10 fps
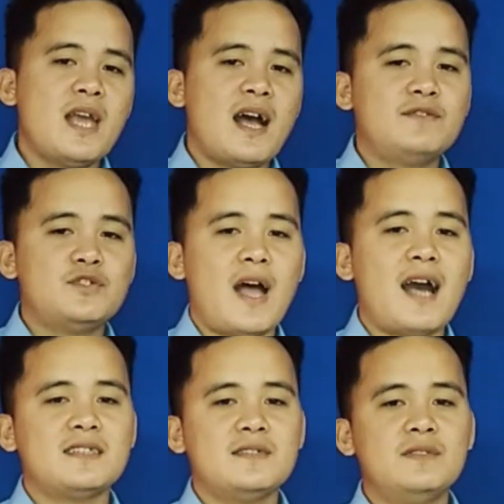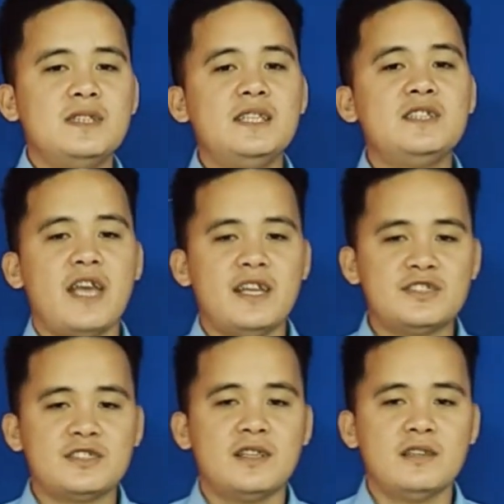have to actively
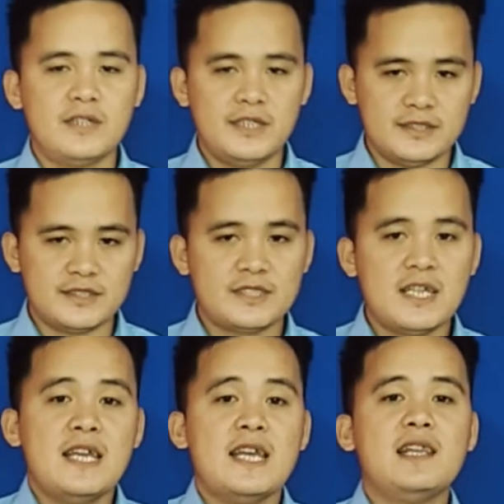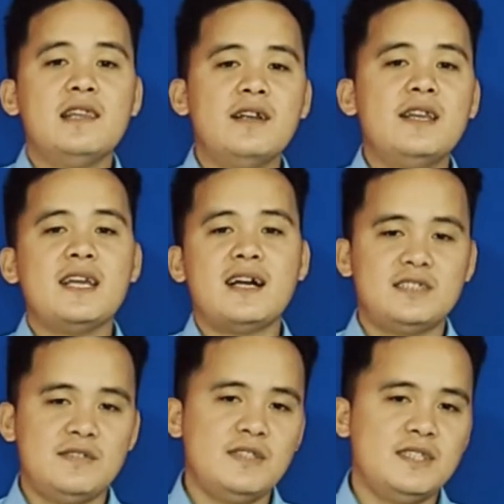engage the learners in learning
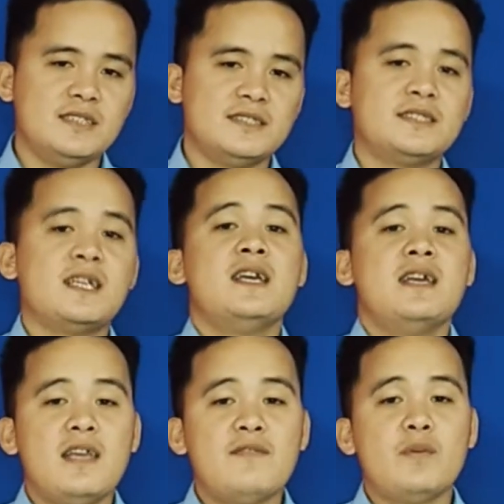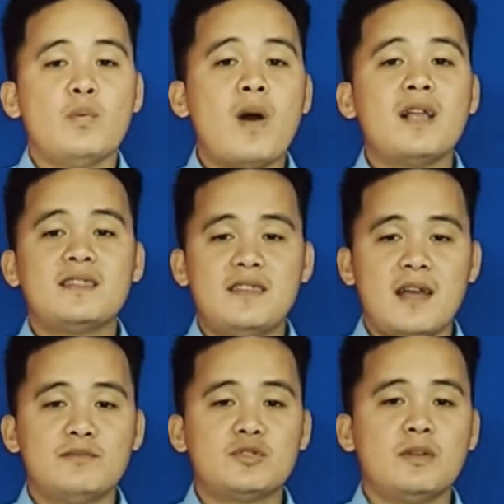activities if we want
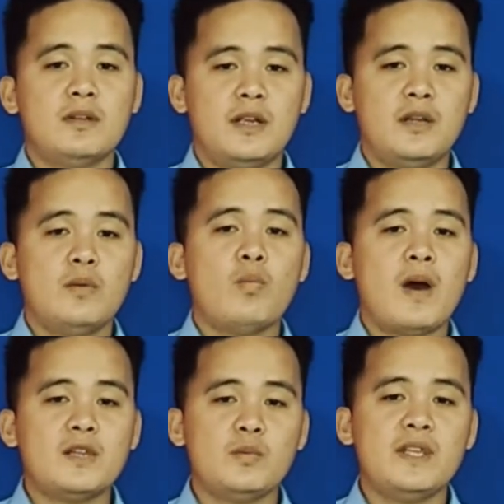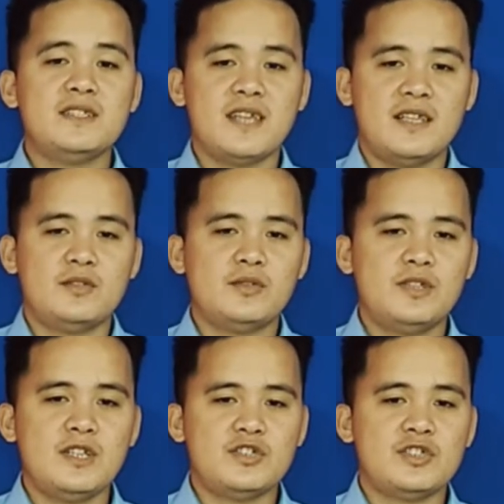them to learn what we intend to
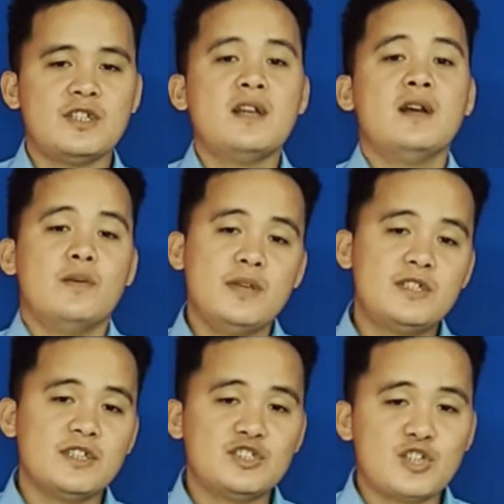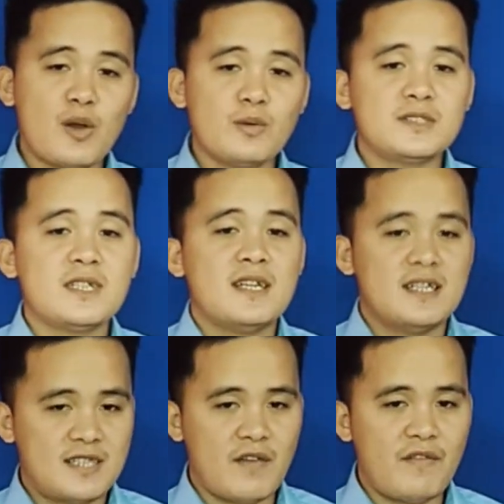teach. Research shows
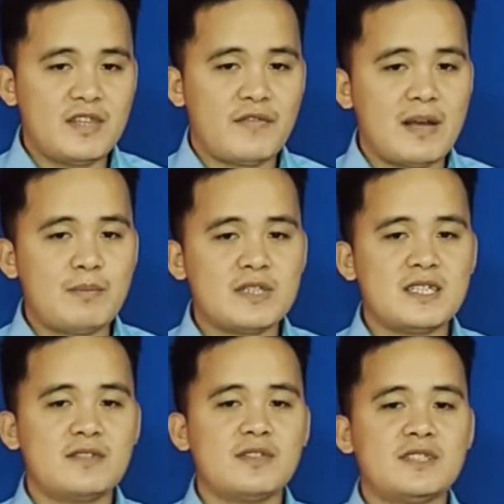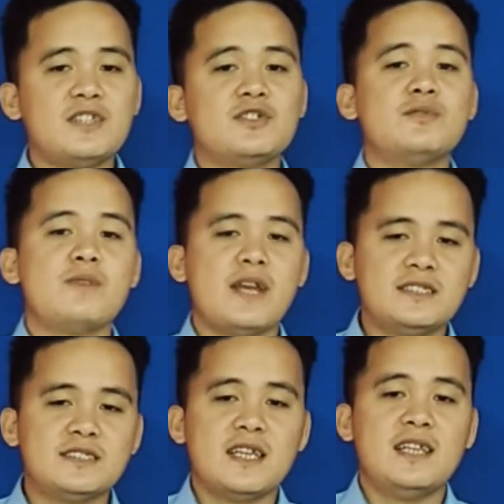75% retention
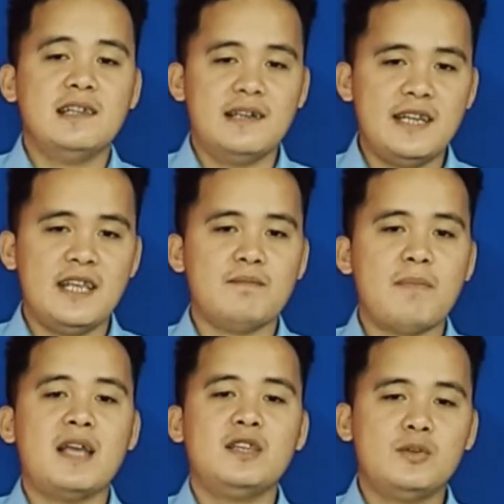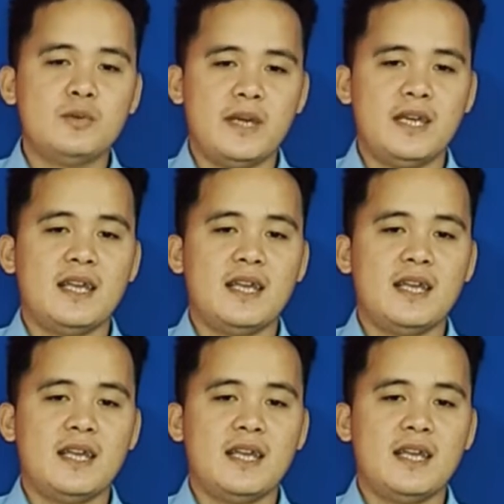rates in learning by doing,